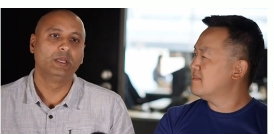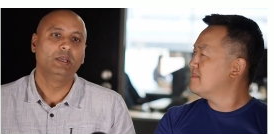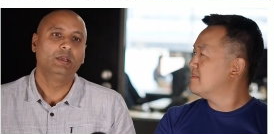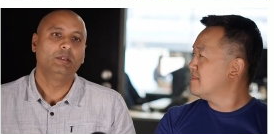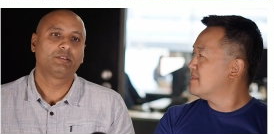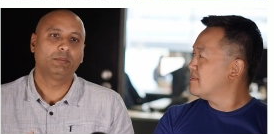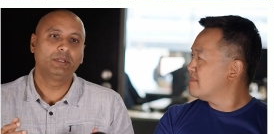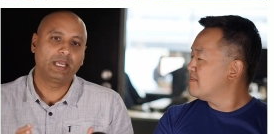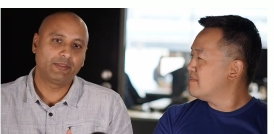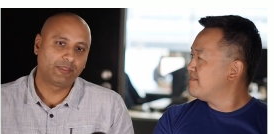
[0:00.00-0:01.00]
Speaker 1: some of
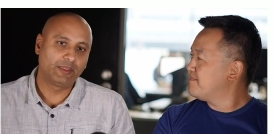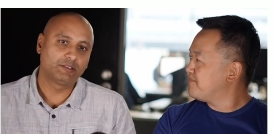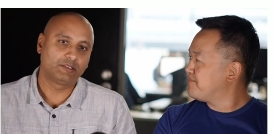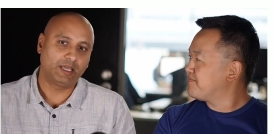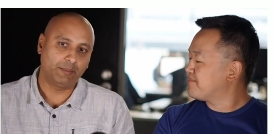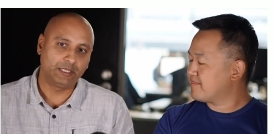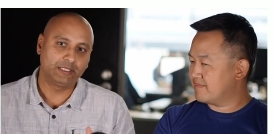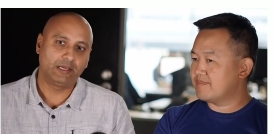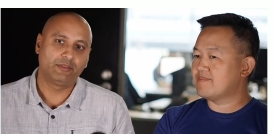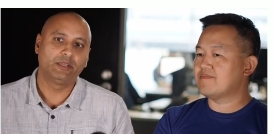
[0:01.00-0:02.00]
the other things that's happening
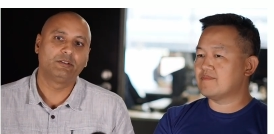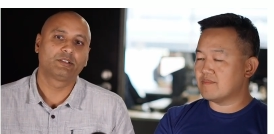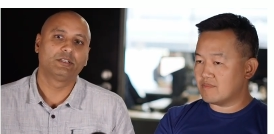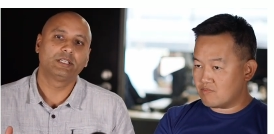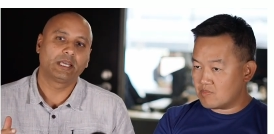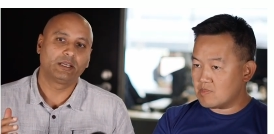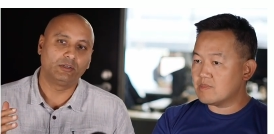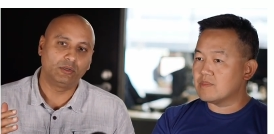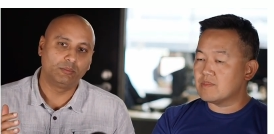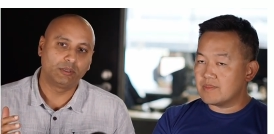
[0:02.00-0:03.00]
down there is going to take a
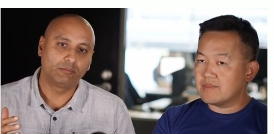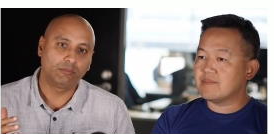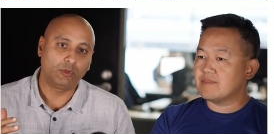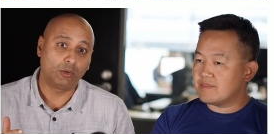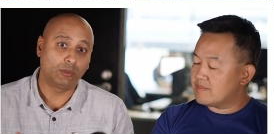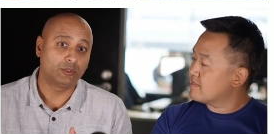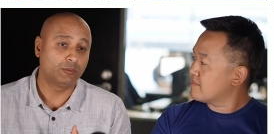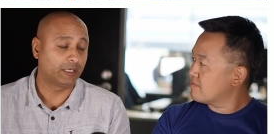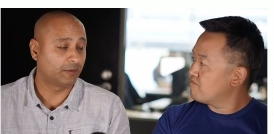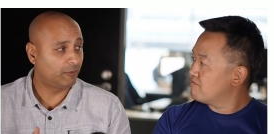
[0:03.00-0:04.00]
little bit longer to
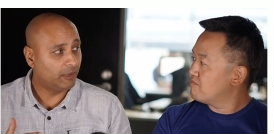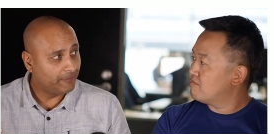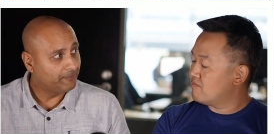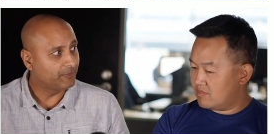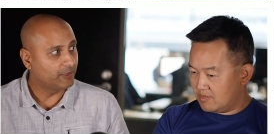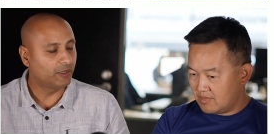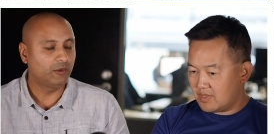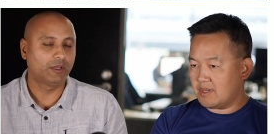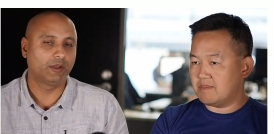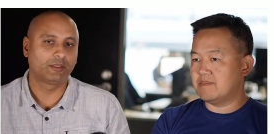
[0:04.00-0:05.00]
rectify, you know,
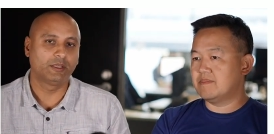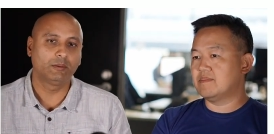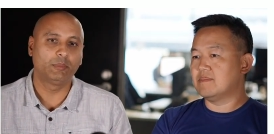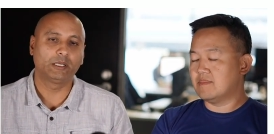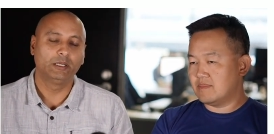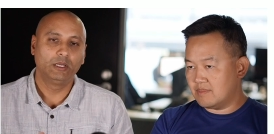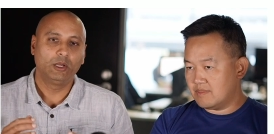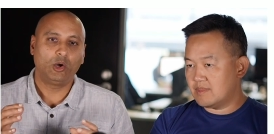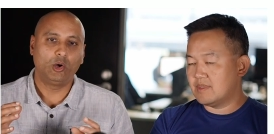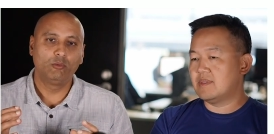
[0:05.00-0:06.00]
I, I, think. But
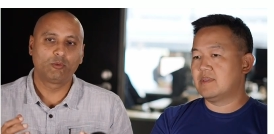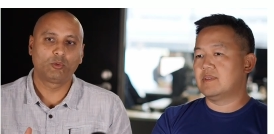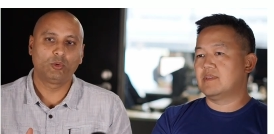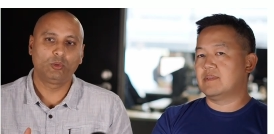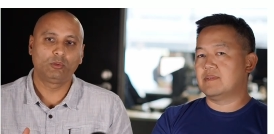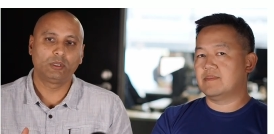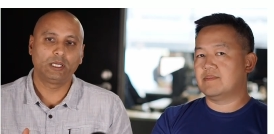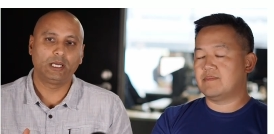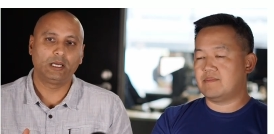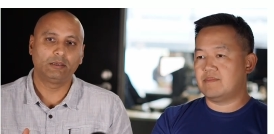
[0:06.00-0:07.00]
overall,
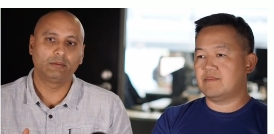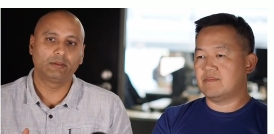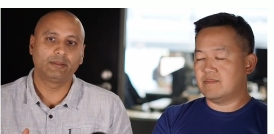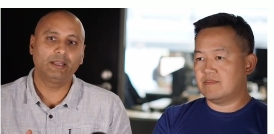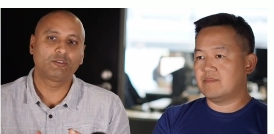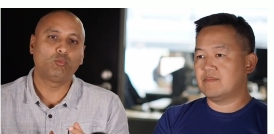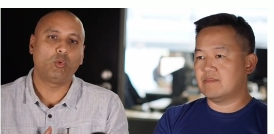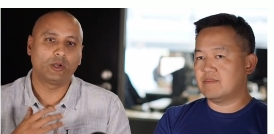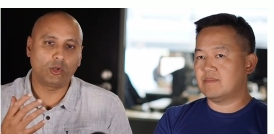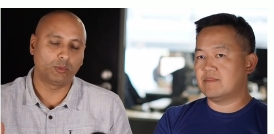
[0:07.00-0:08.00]
uh, that's
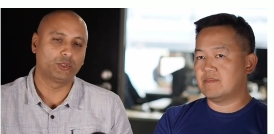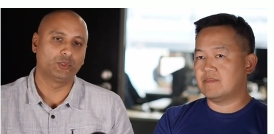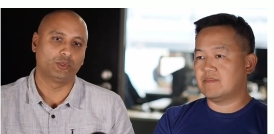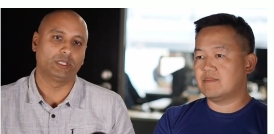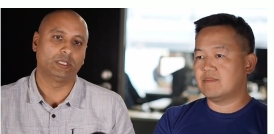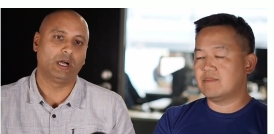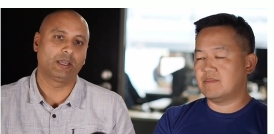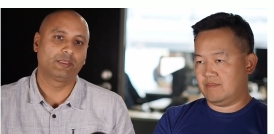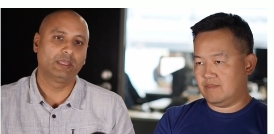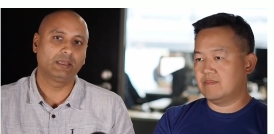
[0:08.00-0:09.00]
one opportunity. I
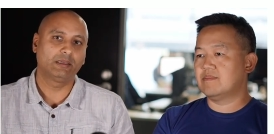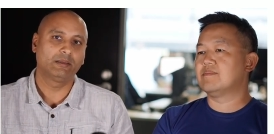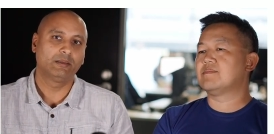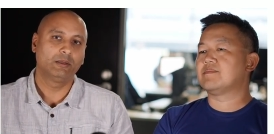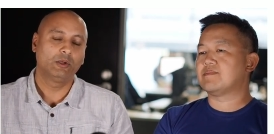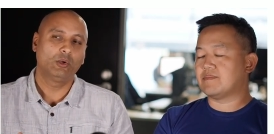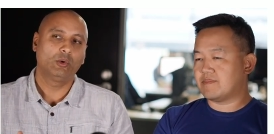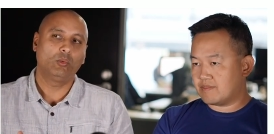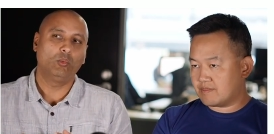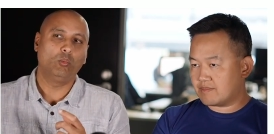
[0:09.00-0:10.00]
think
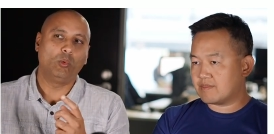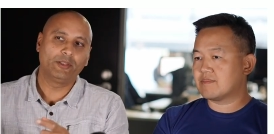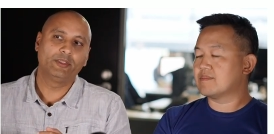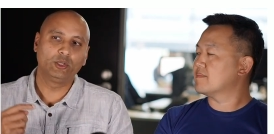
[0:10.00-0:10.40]
one thing you